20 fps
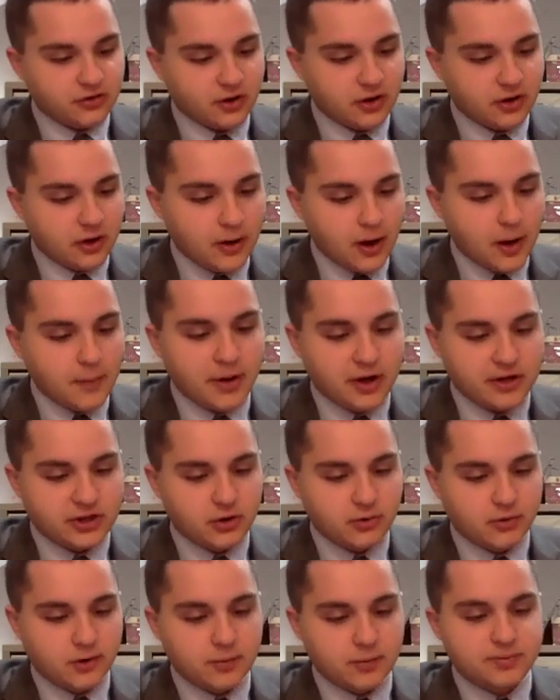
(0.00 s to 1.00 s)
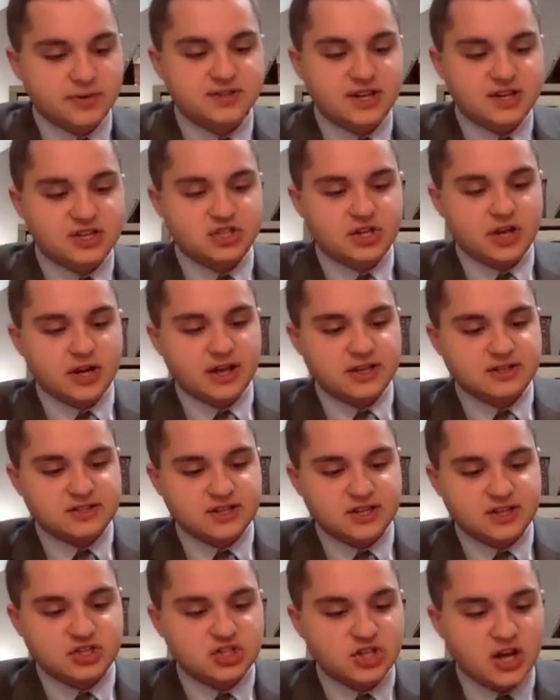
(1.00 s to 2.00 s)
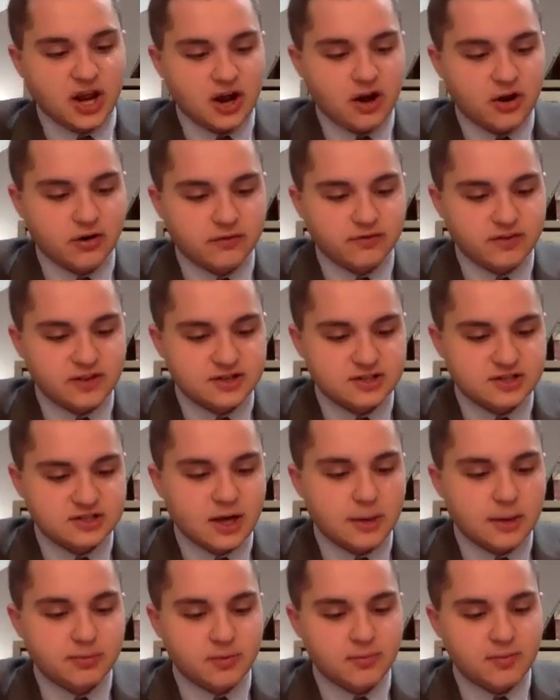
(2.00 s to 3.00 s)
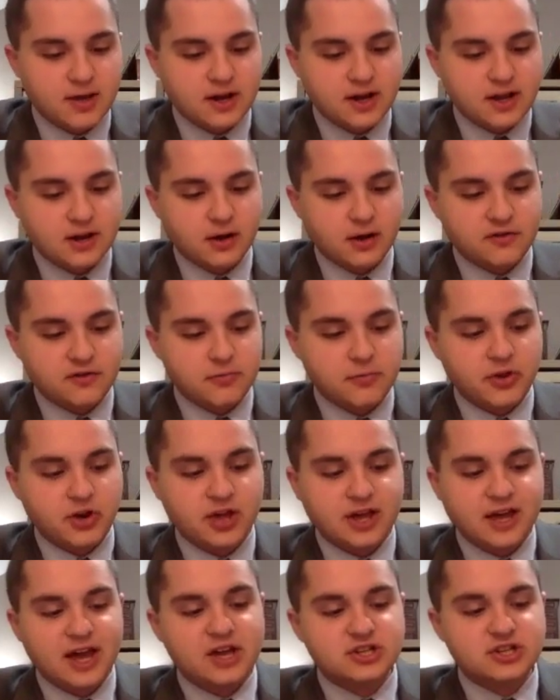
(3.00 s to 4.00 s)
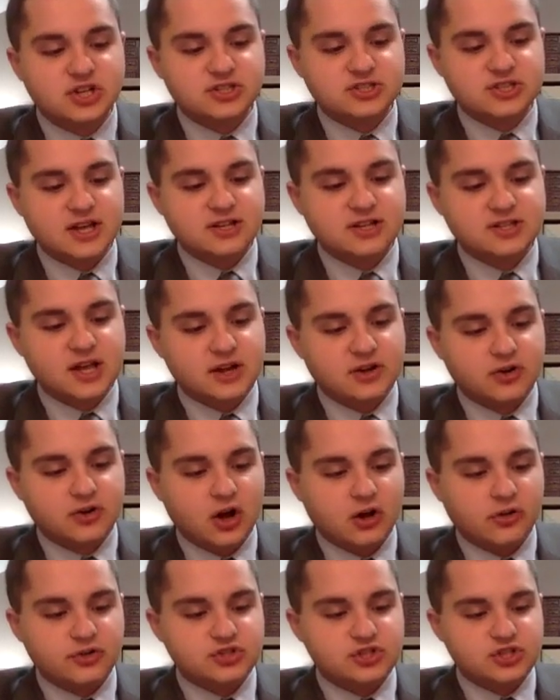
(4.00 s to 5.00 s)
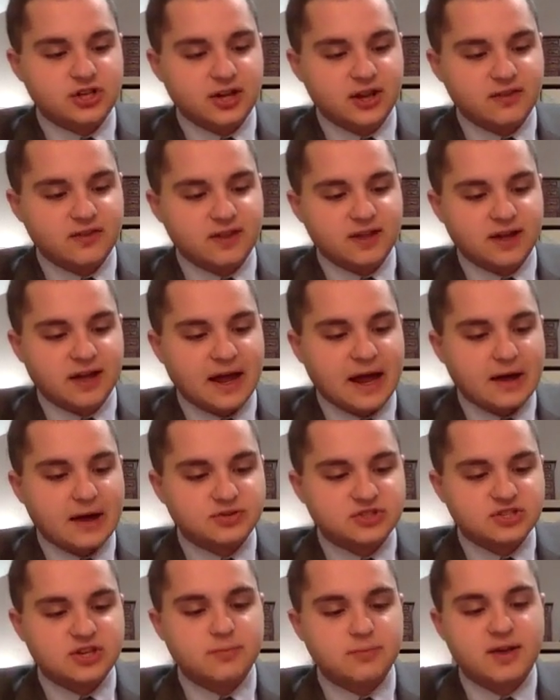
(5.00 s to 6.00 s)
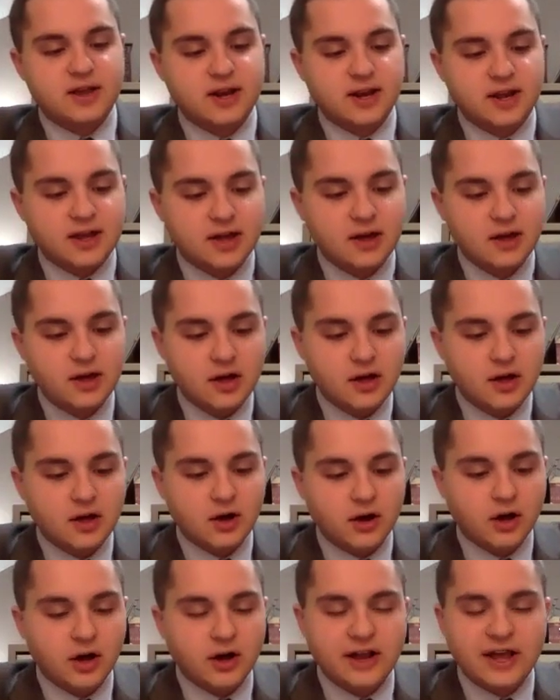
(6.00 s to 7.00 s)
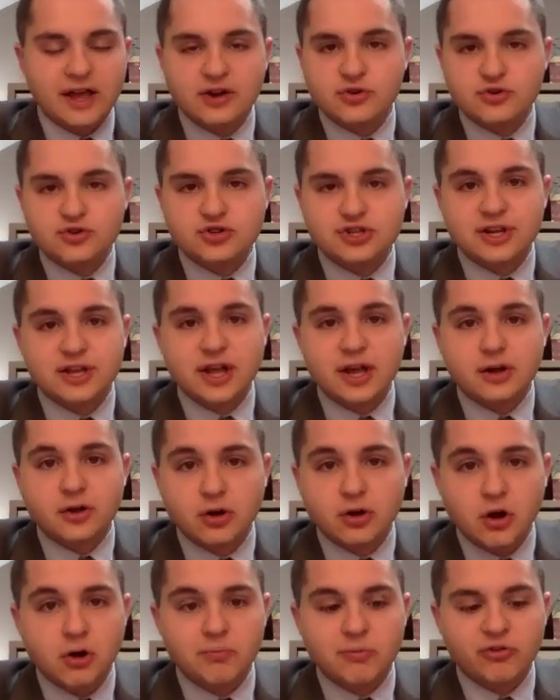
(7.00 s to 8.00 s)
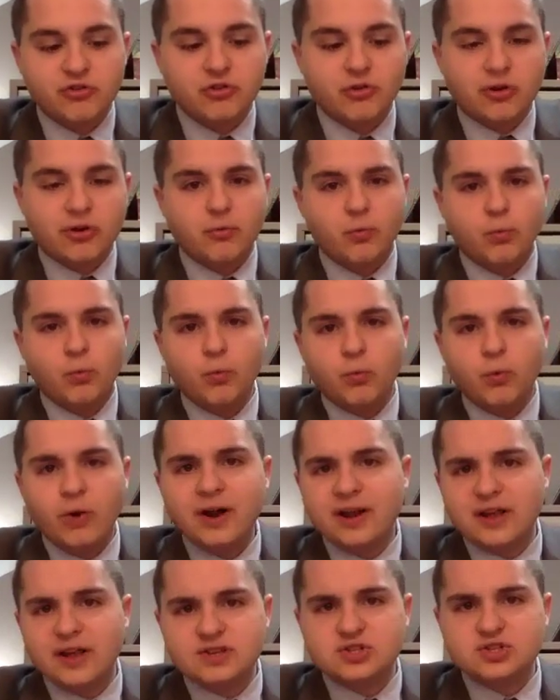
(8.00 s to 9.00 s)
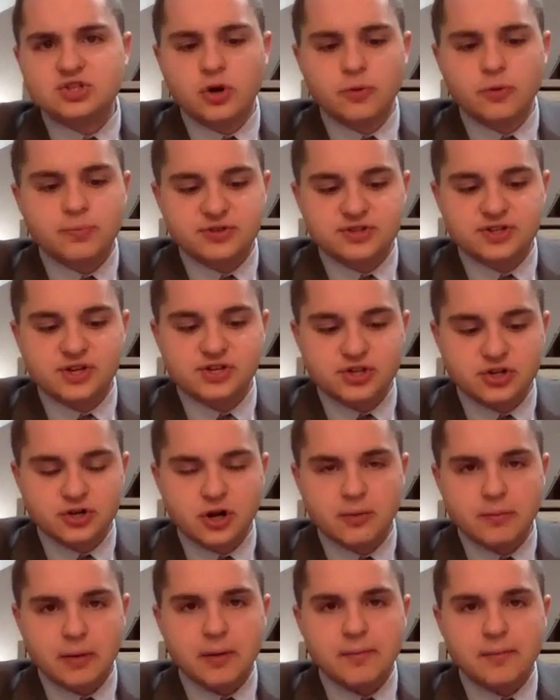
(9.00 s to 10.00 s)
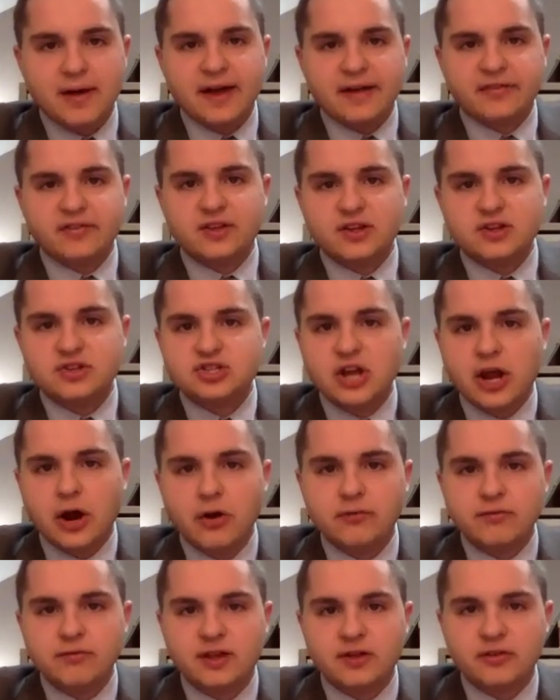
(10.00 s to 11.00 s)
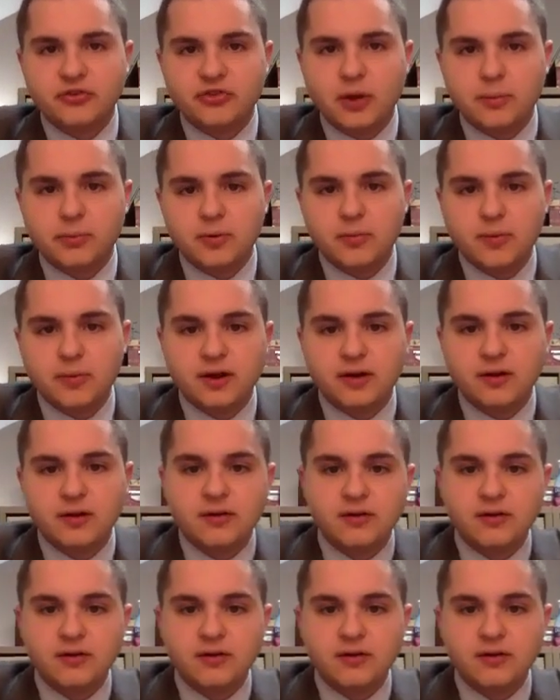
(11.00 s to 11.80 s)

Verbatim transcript: uh, about your uh, position as the chair of the uh, subcommittee of communications and technology in the uh, House Committee on Energy and Commerce. So, like, what is your position um, um, as the chair of the uh, subcommittee?